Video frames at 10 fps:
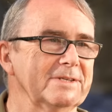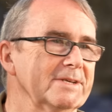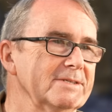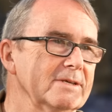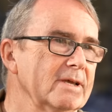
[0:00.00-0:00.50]

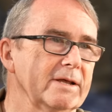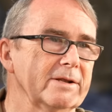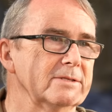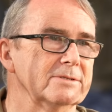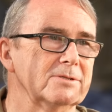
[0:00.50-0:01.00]
fantastic
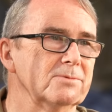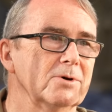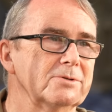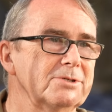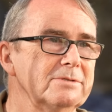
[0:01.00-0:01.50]
characters to
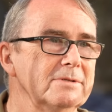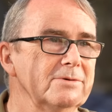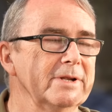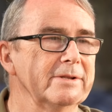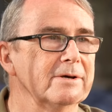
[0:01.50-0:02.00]
watch, they
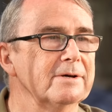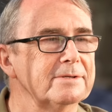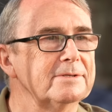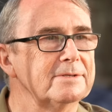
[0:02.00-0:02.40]
really are.